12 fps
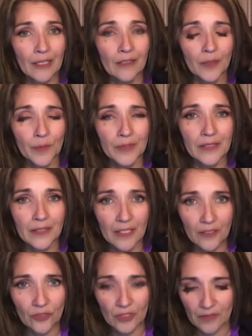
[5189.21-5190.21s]
an
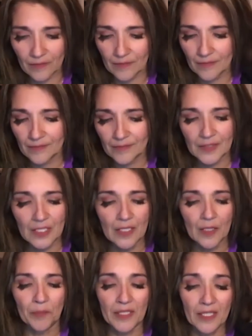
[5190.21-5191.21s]
obsession.
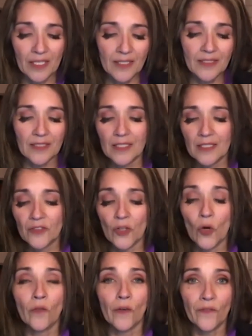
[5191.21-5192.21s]
Because it is
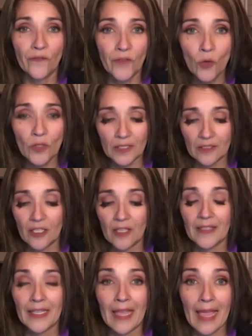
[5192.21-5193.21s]
over focused on
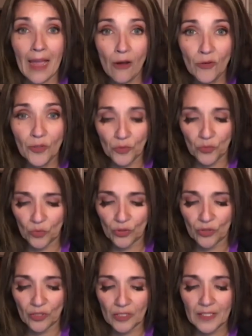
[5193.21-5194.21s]
the outer
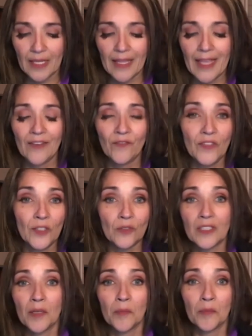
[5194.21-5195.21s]
world, and feels
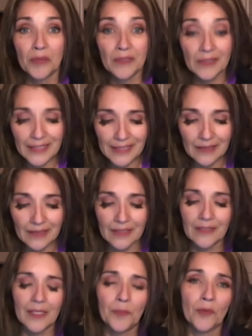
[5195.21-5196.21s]
completely
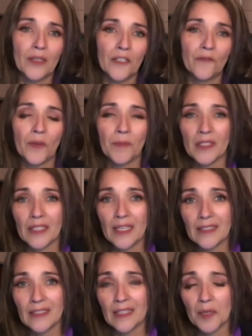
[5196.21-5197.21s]
separated from
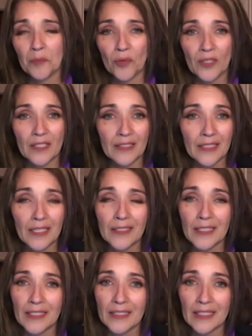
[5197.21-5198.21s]
the
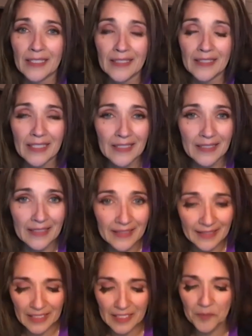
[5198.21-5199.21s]

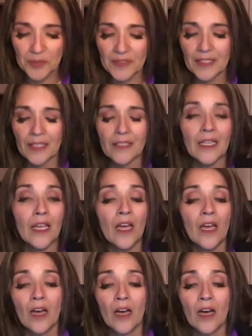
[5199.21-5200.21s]
99.99999%
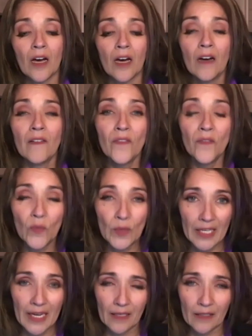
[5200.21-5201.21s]
of
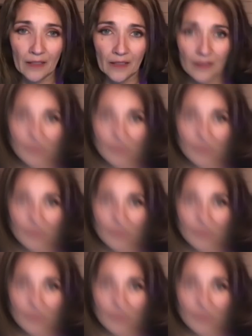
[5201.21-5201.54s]
reality.